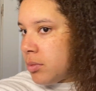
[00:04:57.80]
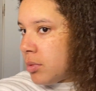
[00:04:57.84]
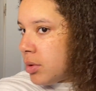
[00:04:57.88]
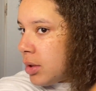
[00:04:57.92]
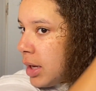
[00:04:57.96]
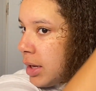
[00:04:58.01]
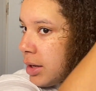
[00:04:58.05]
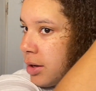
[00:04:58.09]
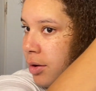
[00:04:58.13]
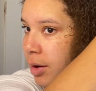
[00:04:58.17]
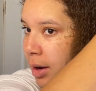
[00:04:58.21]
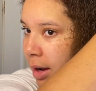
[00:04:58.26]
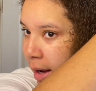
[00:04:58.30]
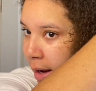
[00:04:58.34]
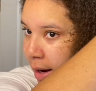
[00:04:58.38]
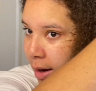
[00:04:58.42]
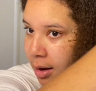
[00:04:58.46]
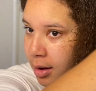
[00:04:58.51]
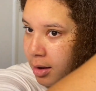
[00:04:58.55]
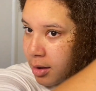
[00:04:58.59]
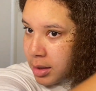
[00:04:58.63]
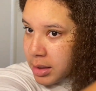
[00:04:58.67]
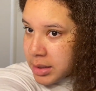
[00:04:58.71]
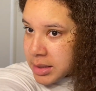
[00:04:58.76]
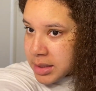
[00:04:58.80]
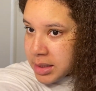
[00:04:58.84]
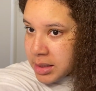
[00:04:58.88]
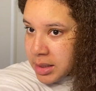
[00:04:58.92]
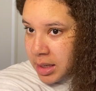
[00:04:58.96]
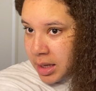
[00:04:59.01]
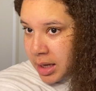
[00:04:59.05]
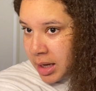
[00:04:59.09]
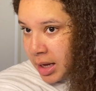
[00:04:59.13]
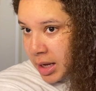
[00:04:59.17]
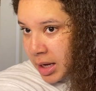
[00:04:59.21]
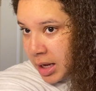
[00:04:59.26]
in your hair. It's gonna
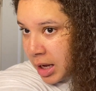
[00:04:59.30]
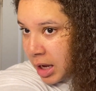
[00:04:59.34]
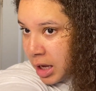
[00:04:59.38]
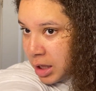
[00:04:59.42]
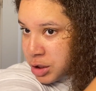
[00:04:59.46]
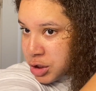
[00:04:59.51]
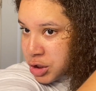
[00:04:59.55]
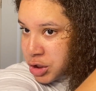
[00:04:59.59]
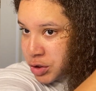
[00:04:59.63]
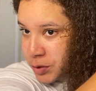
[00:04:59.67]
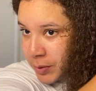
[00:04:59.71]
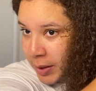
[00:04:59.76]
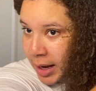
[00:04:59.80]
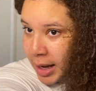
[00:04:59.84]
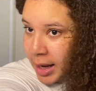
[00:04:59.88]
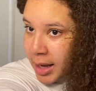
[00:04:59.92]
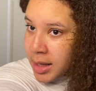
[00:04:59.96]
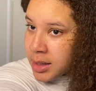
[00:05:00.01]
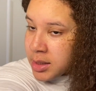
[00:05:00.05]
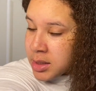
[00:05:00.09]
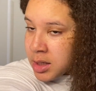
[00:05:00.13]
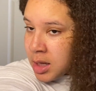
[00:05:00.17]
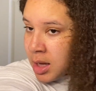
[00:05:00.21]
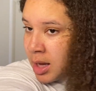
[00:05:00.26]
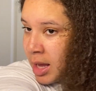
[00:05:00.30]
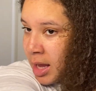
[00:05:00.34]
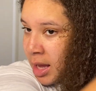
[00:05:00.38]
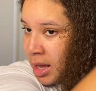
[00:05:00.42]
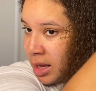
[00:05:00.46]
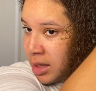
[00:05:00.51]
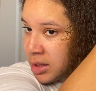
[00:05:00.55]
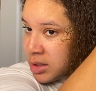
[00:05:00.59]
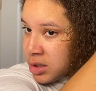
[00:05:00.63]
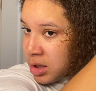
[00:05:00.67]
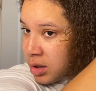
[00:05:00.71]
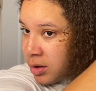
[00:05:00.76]
hit each strand.
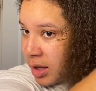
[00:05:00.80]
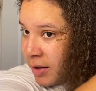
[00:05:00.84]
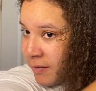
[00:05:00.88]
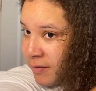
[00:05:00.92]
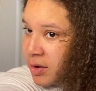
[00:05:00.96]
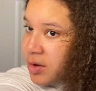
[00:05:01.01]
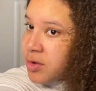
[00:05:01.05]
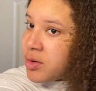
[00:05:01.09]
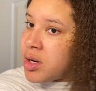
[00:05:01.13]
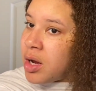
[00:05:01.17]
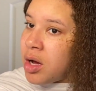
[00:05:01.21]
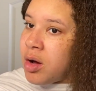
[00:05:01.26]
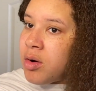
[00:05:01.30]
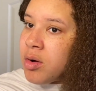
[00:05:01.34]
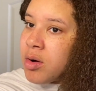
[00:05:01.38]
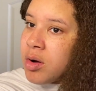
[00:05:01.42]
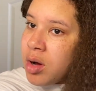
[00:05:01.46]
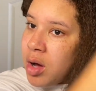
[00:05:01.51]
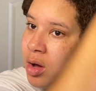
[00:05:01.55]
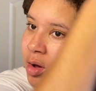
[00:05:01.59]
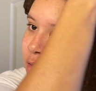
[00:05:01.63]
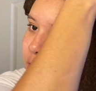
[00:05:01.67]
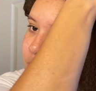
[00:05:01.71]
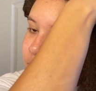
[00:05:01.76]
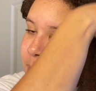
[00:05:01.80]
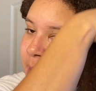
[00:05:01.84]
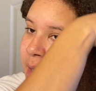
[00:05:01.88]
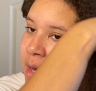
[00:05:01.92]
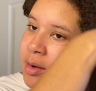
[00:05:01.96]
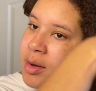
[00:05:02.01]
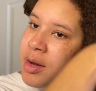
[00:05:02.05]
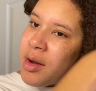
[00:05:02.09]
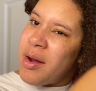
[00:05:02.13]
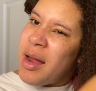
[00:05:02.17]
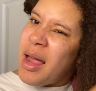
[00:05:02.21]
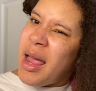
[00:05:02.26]
And so if you don't comb
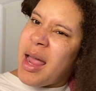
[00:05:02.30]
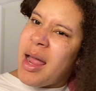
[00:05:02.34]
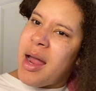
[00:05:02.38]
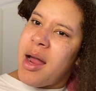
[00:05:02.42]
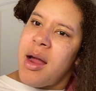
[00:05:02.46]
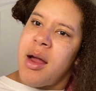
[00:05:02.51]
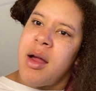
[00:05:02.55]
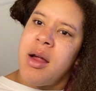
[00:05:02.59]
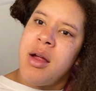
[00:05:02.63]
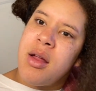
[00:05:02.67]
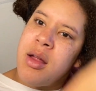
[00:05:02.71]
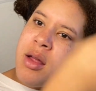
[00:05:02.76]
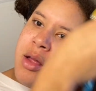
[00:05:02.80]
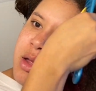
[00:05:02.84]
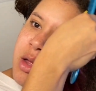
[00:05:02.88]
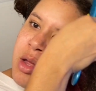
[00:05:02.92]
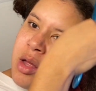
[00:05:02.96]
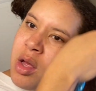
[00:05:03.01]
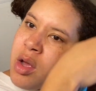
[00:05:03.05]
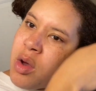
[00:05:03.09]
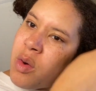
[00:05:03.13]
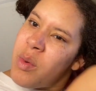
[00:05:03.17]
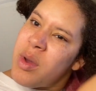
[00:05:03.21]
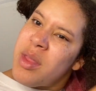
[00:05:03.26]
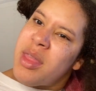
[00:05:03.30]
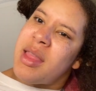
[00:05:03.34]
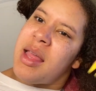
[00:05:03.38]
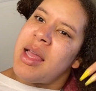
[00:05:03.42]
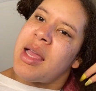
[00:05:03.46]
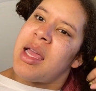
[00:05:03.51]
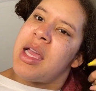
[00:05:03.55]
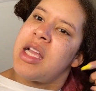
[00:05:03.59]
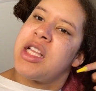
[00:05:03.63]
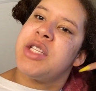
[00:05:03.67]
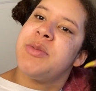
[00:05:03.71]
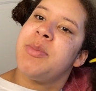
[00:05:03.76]
out your hair with
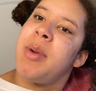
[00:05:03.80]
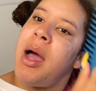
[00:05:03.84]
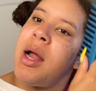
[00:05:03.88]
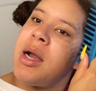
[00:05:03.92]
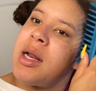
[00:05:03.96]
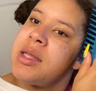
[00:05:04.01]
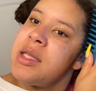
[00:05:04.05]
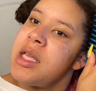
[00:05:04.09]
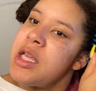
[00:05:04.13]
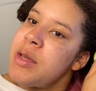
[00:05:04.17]
like each product that